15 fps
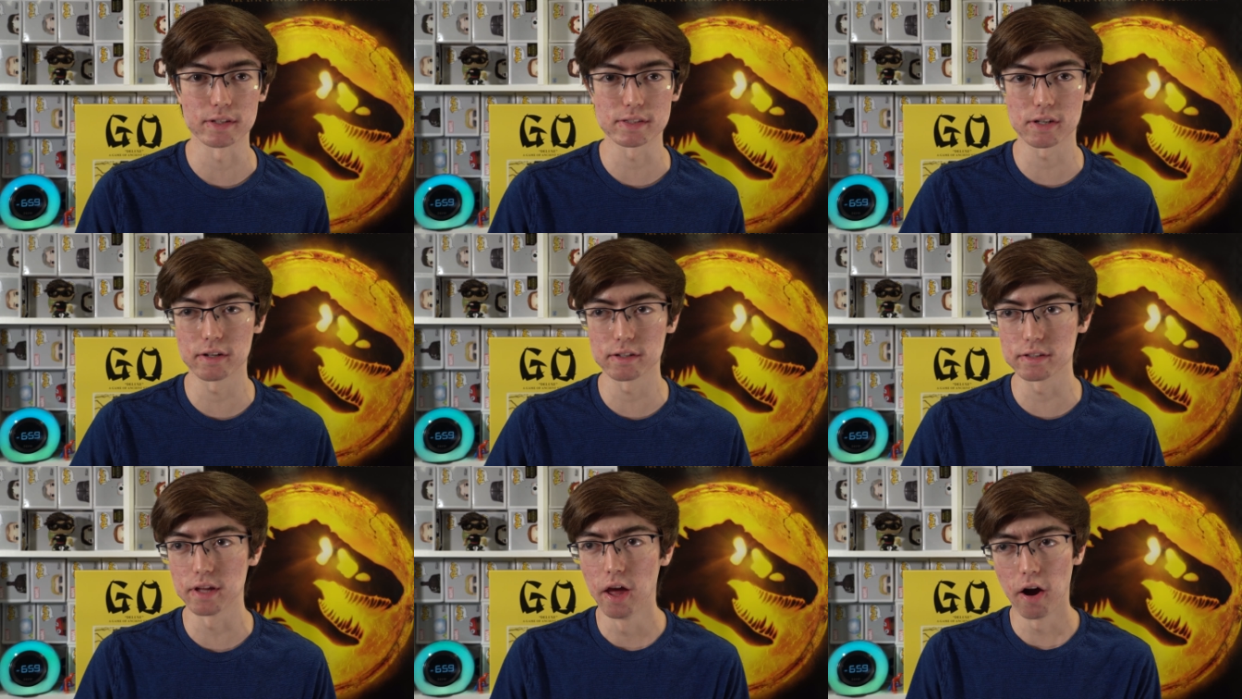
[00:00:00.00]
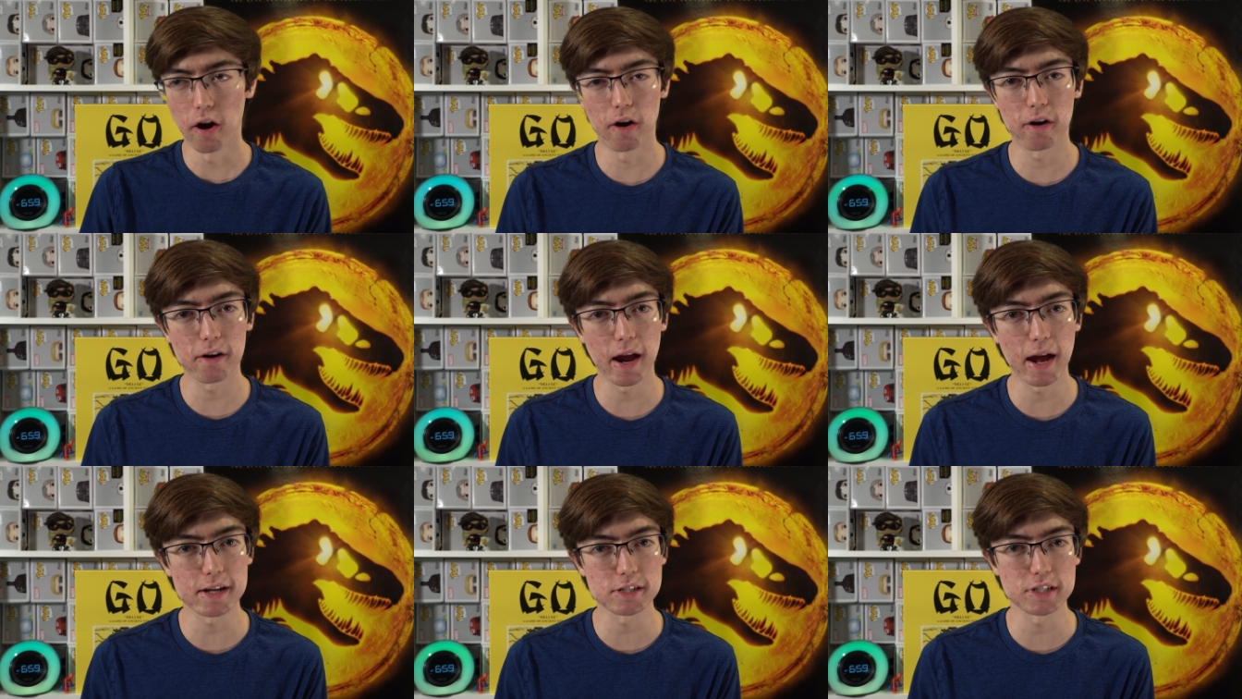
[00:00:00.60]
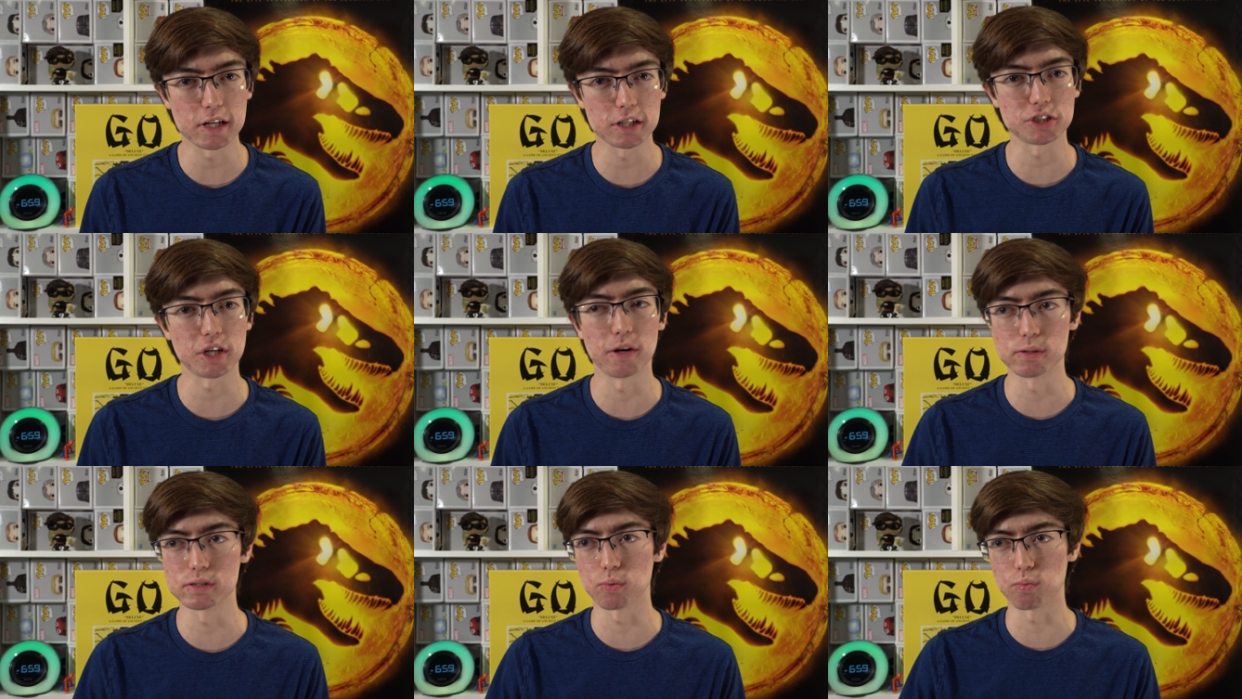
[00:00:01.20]
It's called Our Hashtag
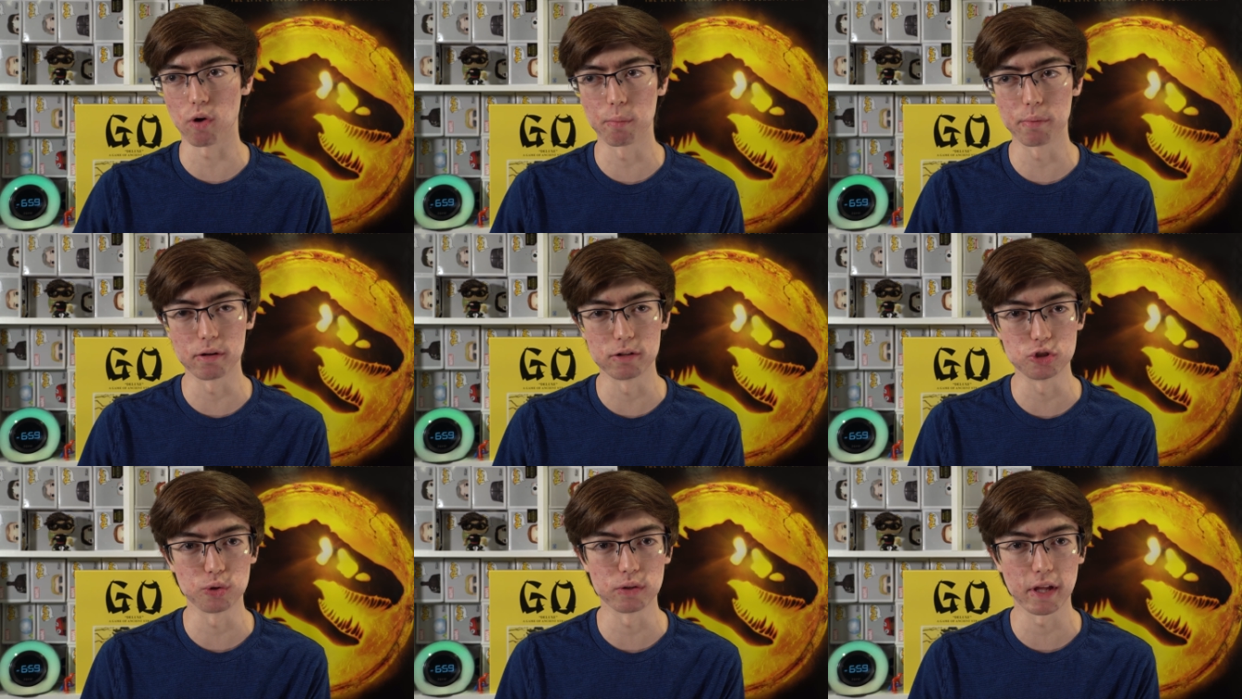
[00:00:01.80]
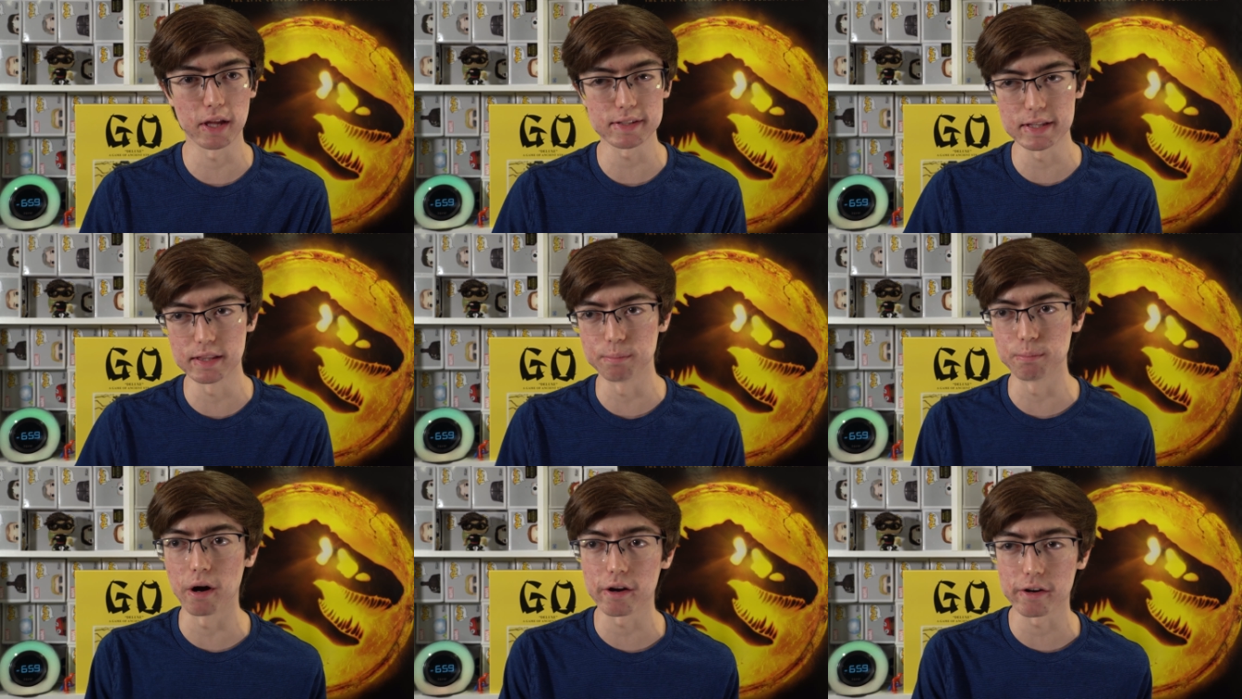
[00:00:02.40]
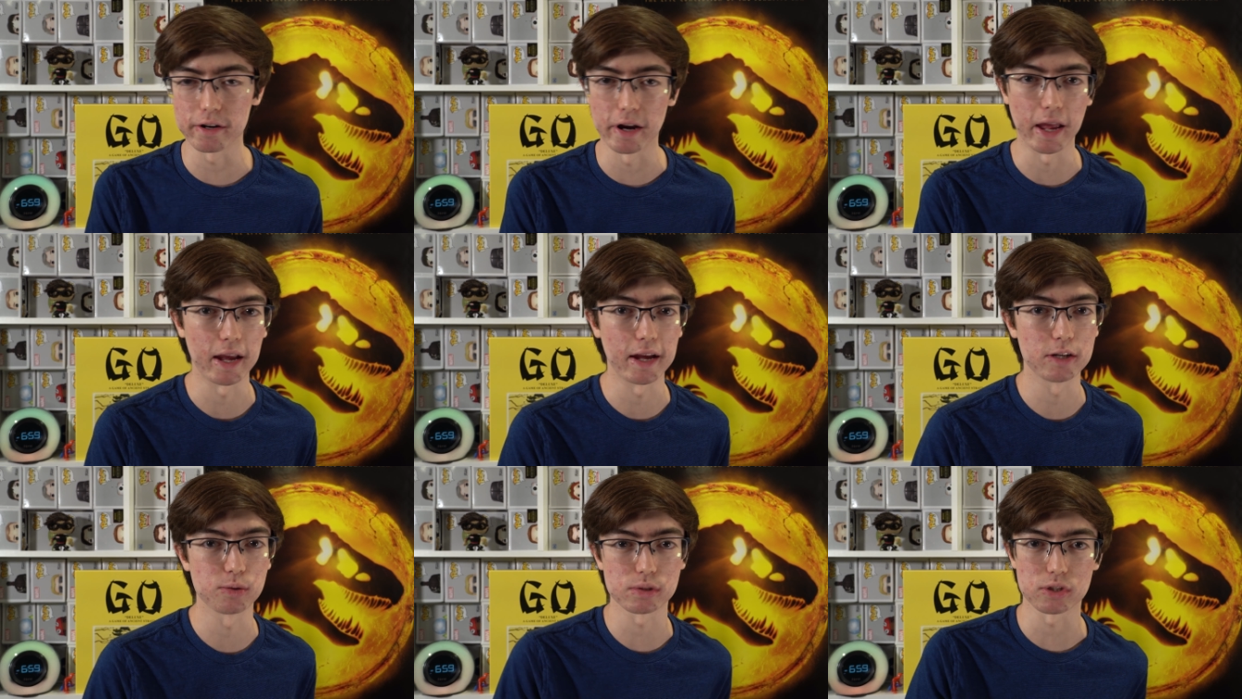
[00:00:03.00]
JOs of Romeo and Juliet in the Modern
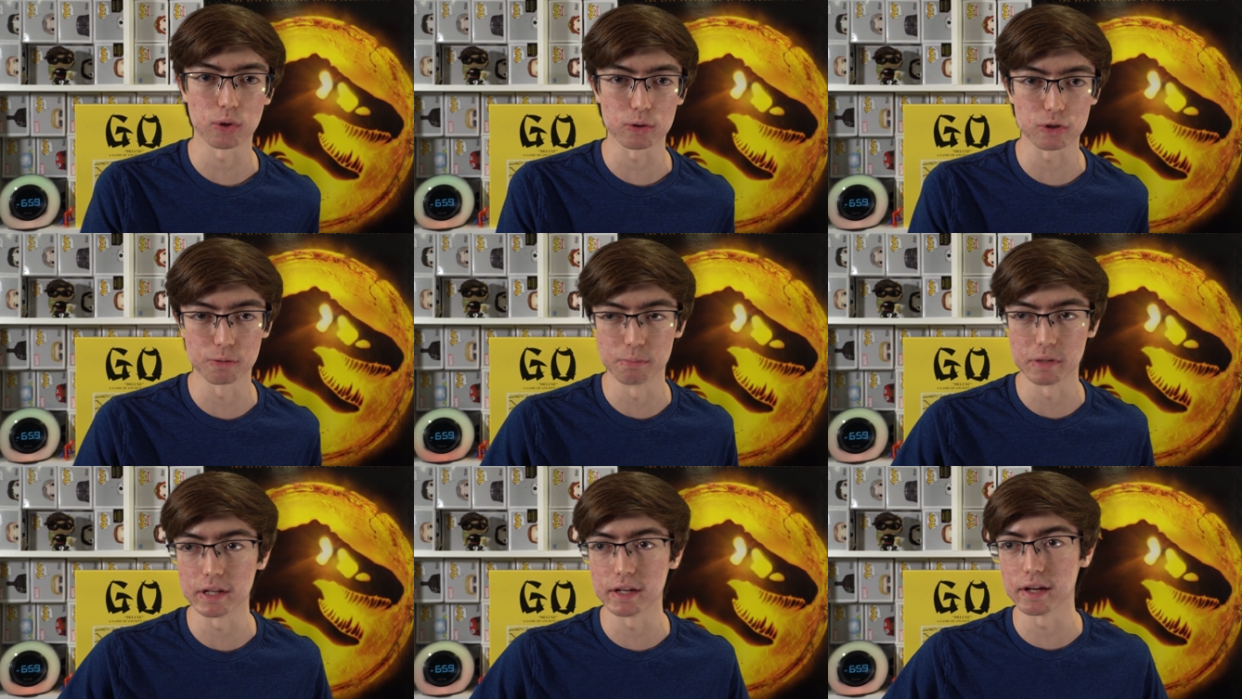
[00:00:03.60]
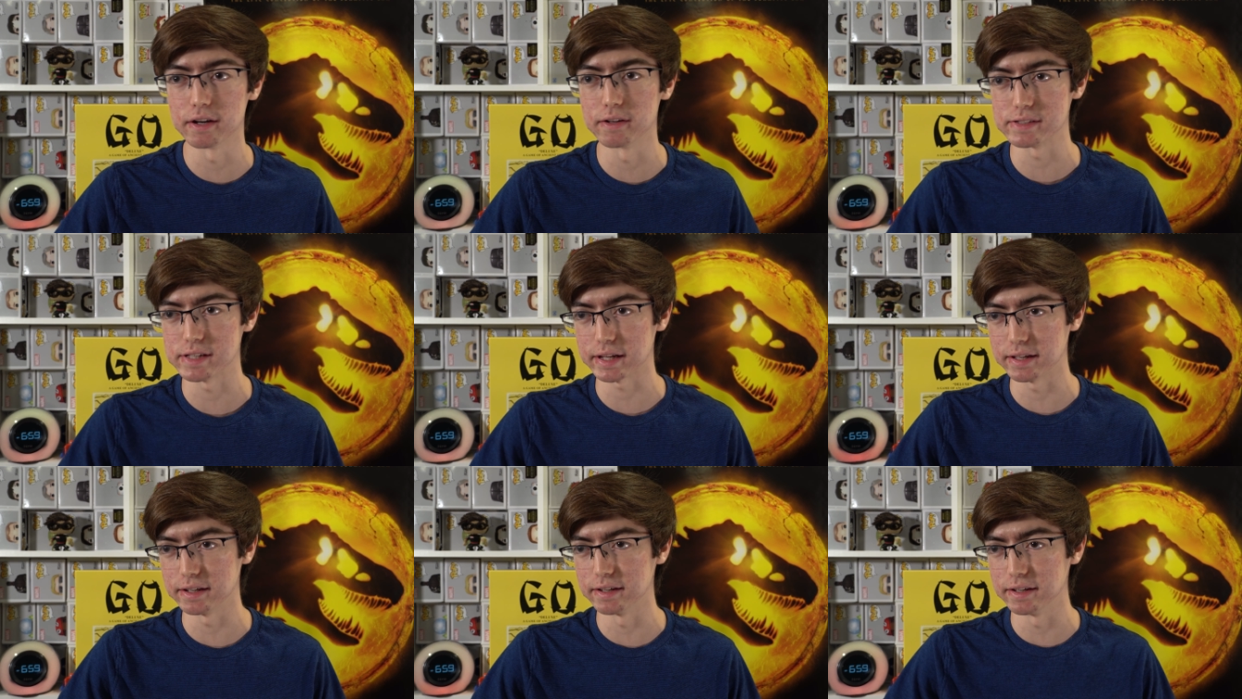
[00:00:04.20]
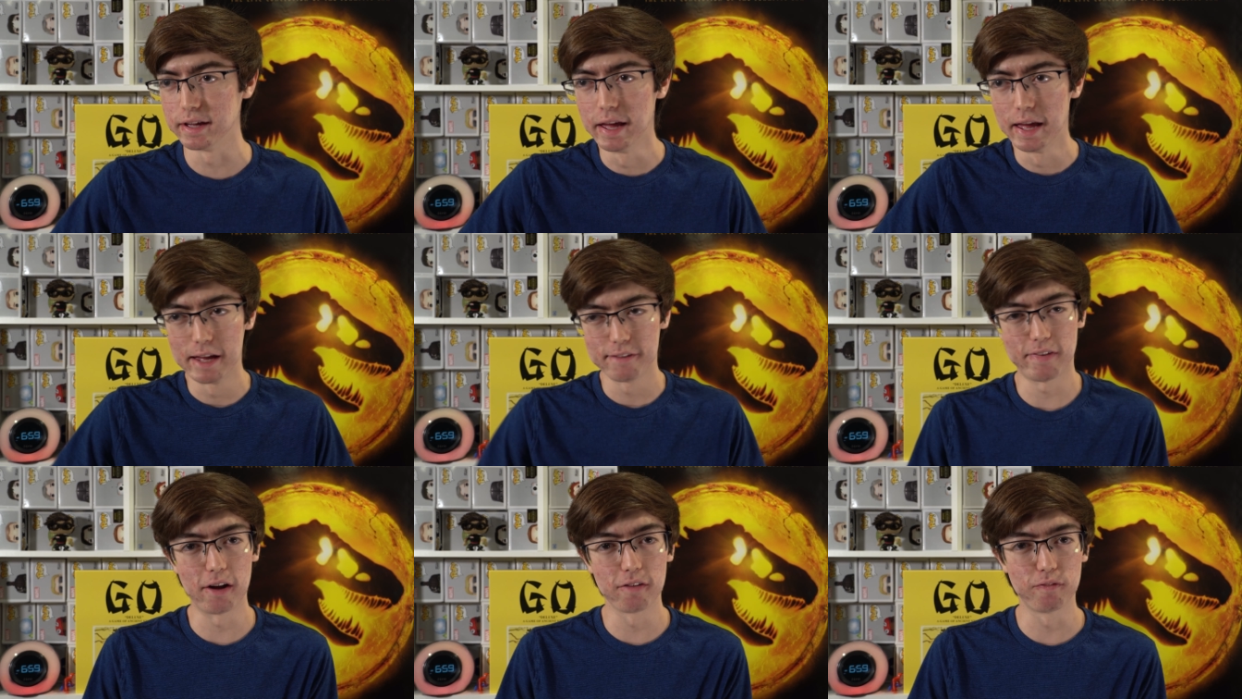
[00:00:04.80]
Age with Social Media, and it's like a
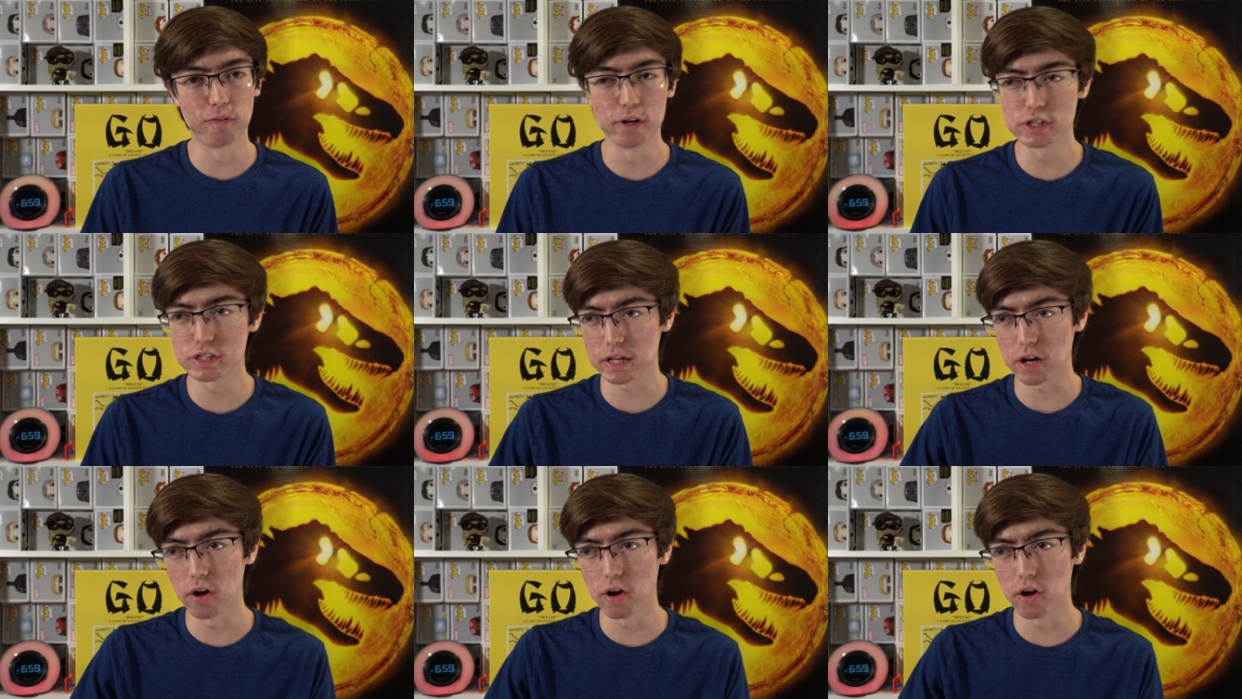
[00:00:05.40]
found footage,